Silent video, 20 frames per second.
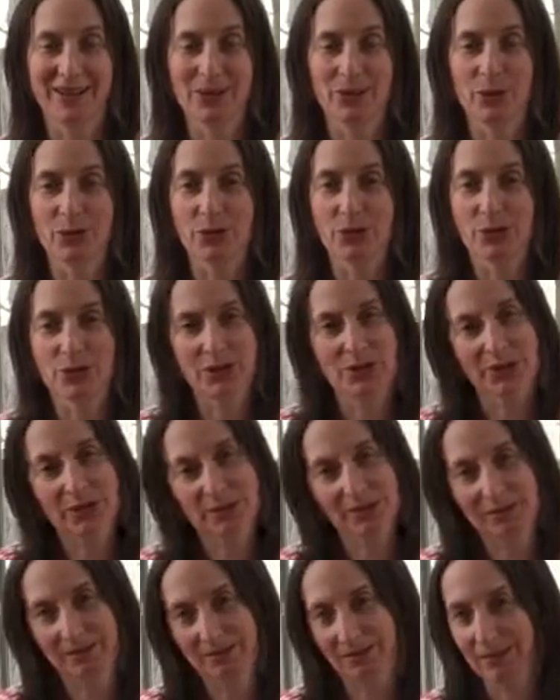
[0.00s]
Those are just
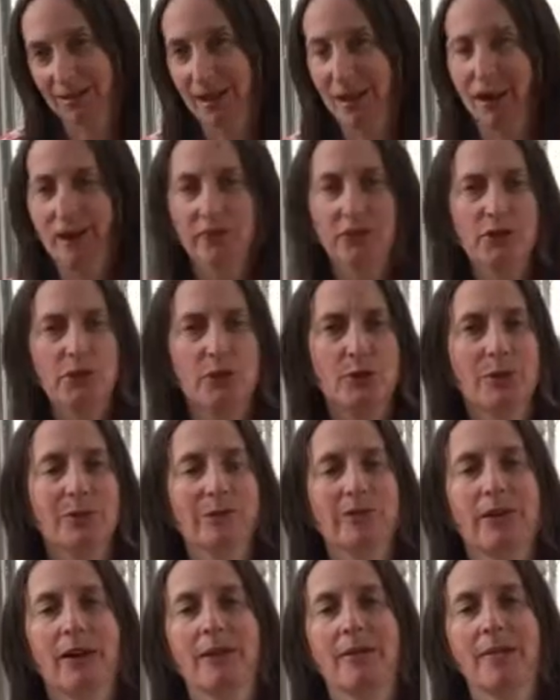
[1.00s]
kind of two
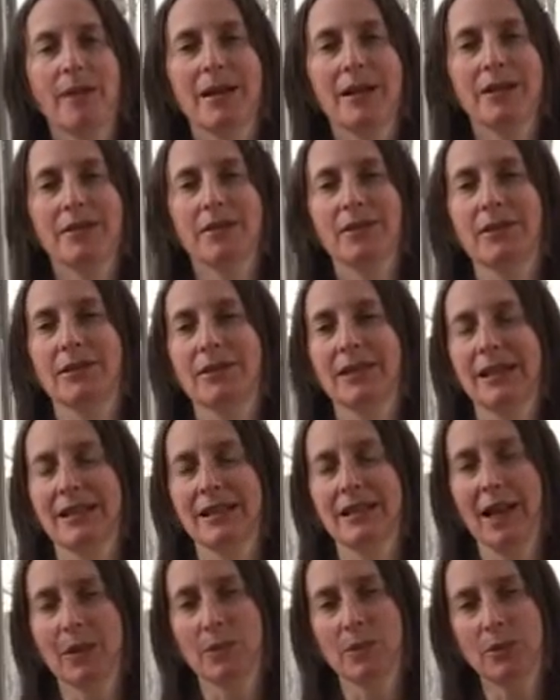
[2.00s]
environmental
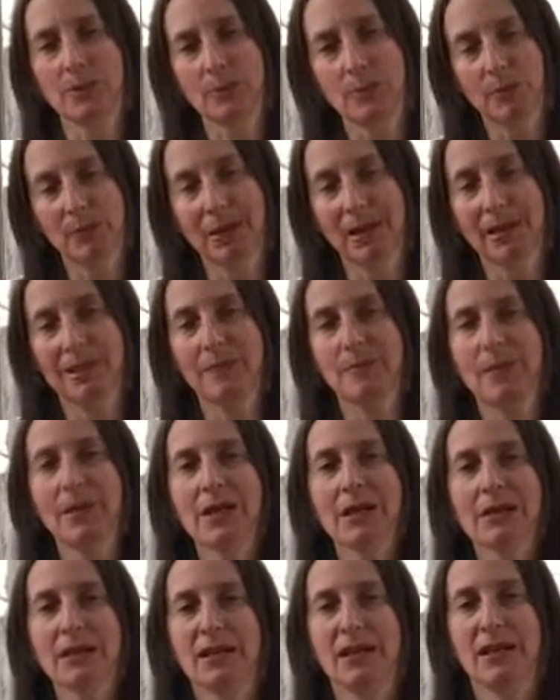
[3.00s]
examples, but they
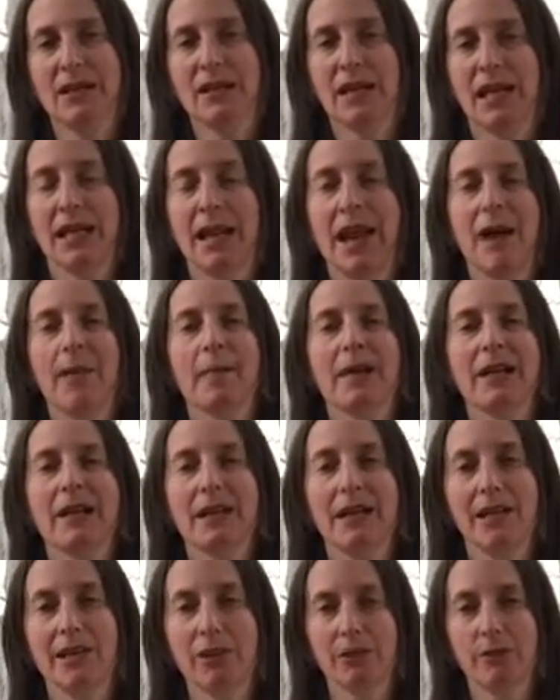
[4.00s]
speak to the dynamic
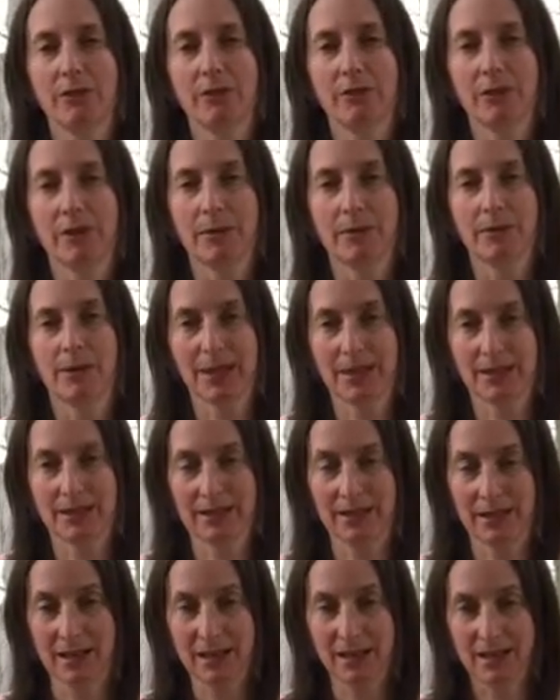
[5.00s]
nature of it, because
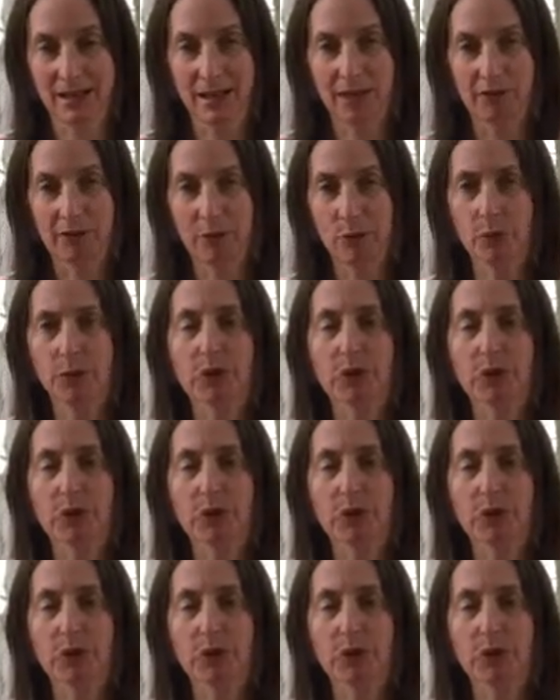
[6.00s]
if it were